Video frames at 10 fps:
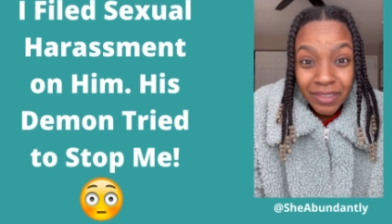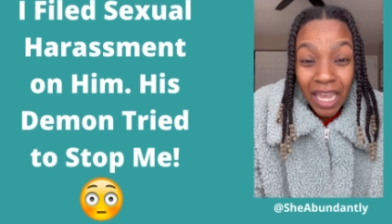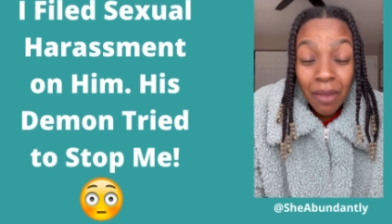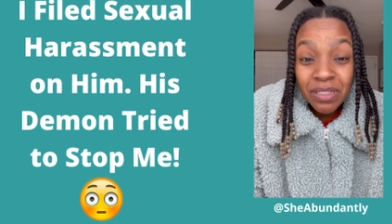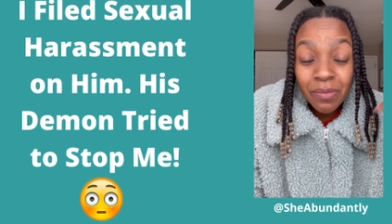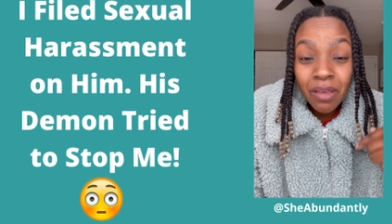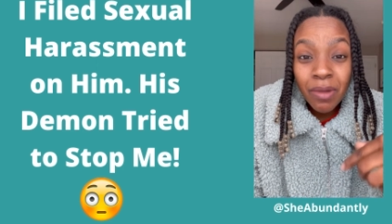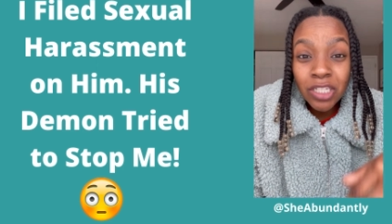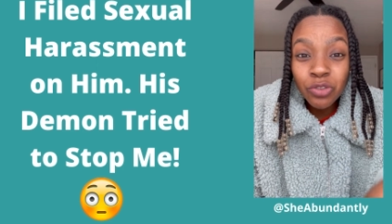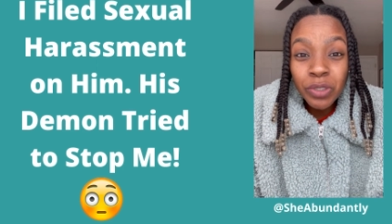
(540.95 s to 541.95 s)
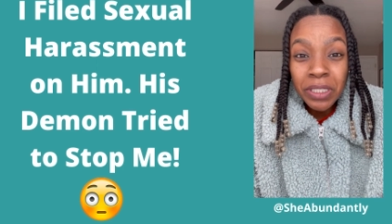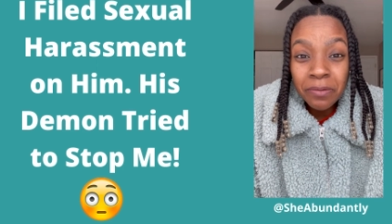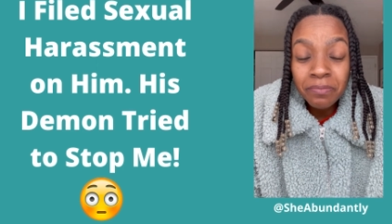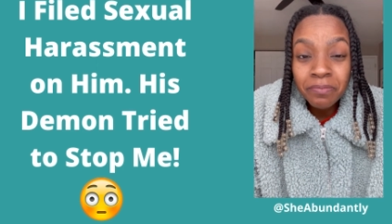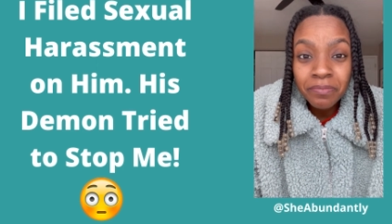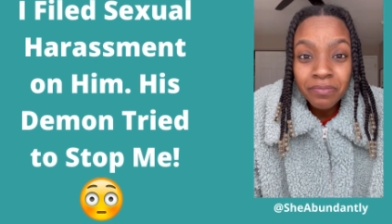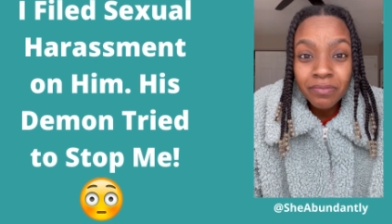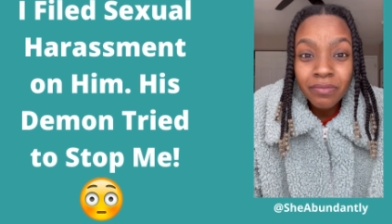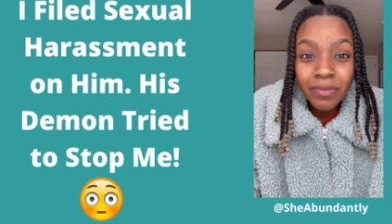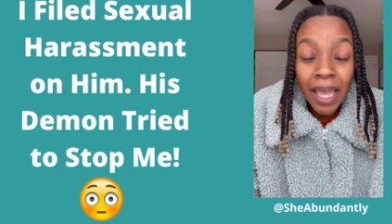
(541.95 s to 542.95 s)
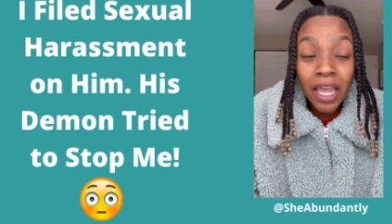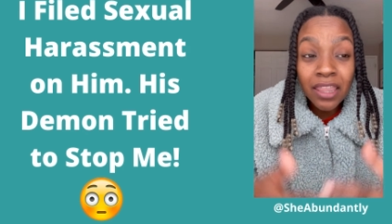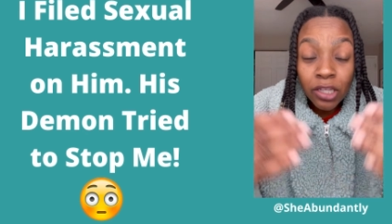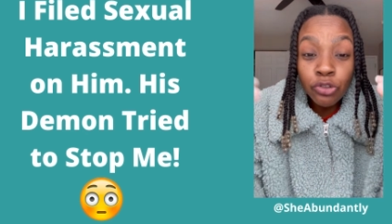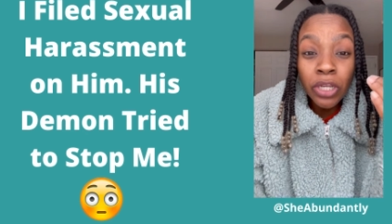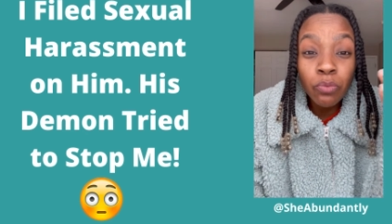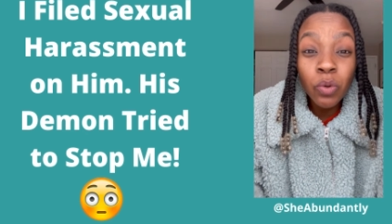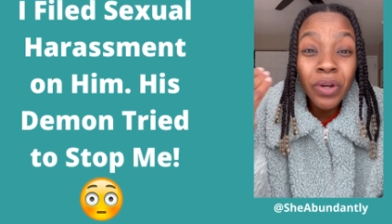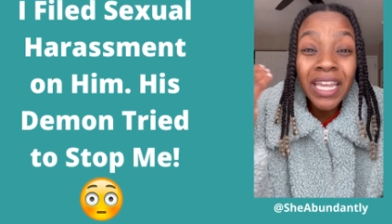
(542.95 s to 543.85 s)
came to me in my dream. Now in the dream, we were